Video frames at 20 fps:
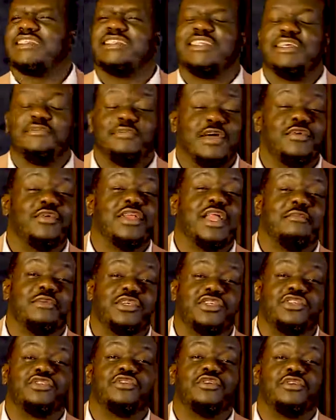statement. Now, when I
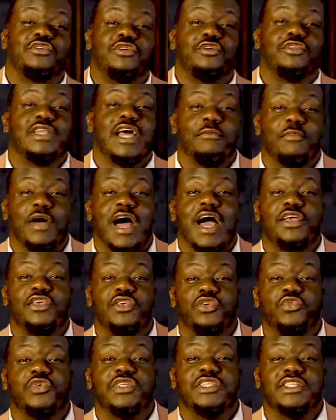mean struggle, not that I'm
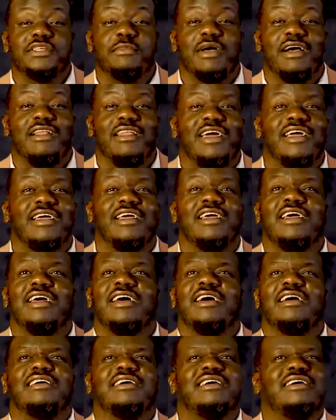arguing with him. I am like,
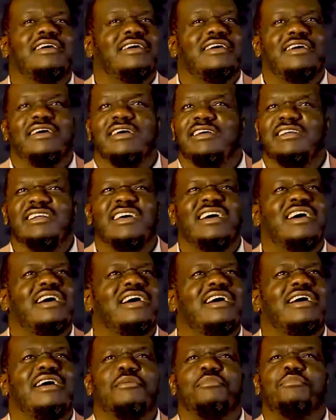uh-uh,
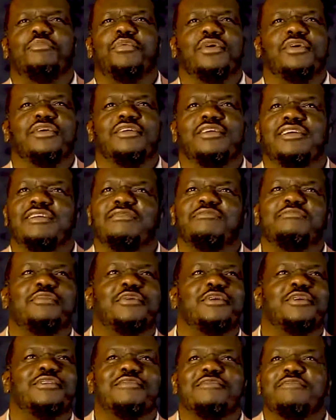nah, but,
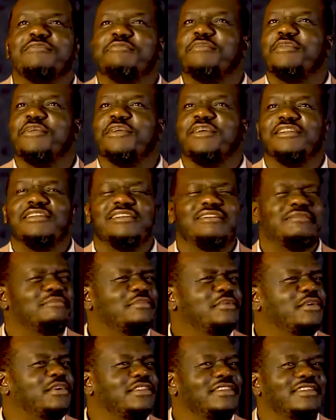but, but,
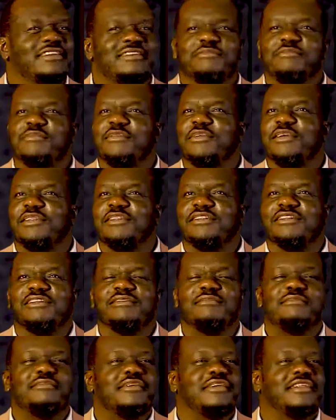but, but,
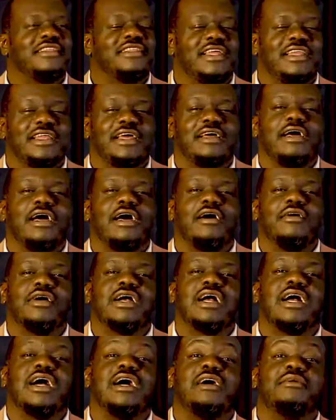but, then I'll
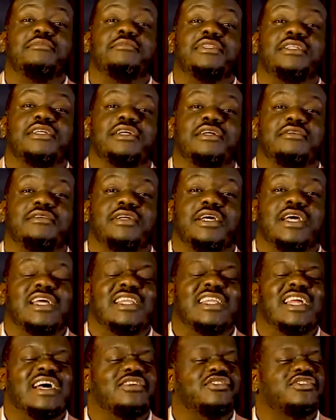calm
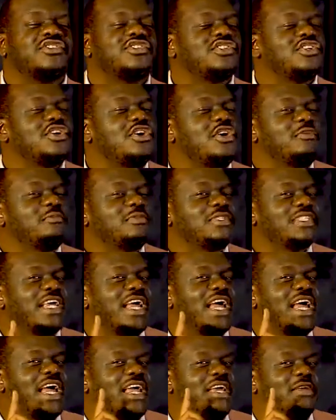down. Now,
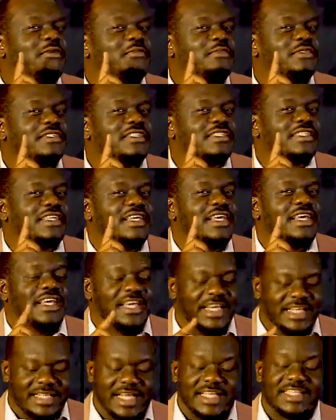sometimes
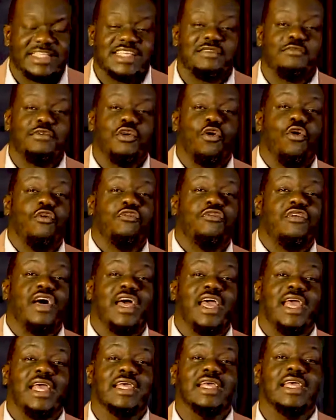it can take me over
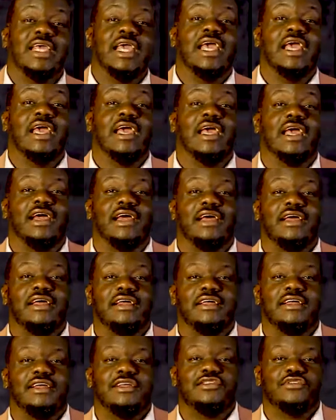a year
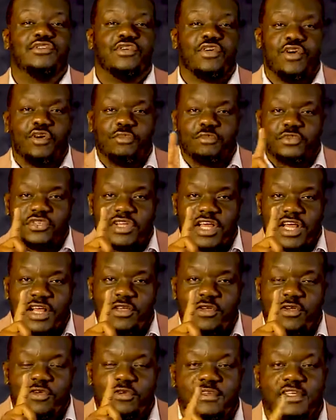to come to that
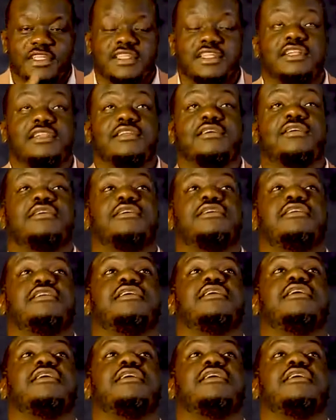conclusion, Say, Lord,